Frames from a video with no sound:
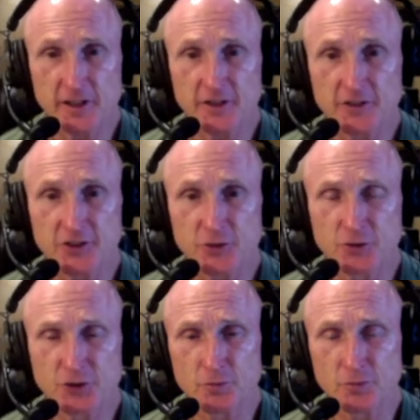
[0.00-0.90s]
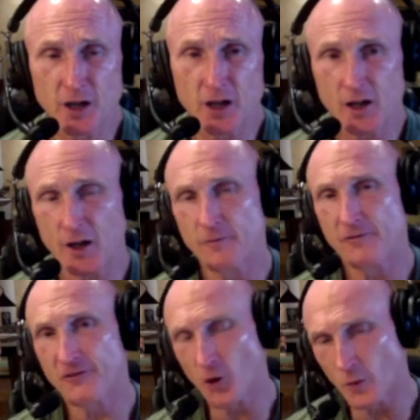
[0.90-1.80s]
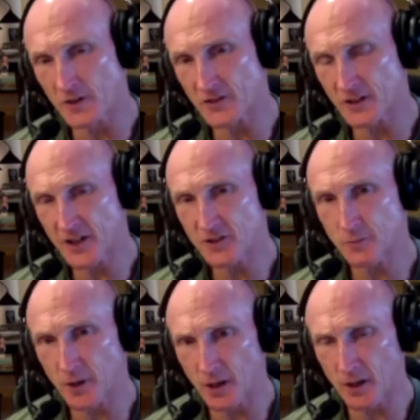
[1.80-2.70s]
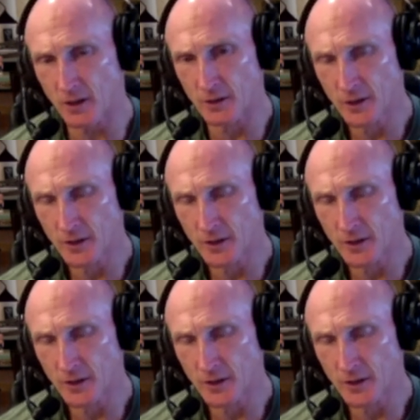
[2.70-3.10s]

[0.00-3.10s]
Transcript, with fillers: is youtube dot com forward slash Paul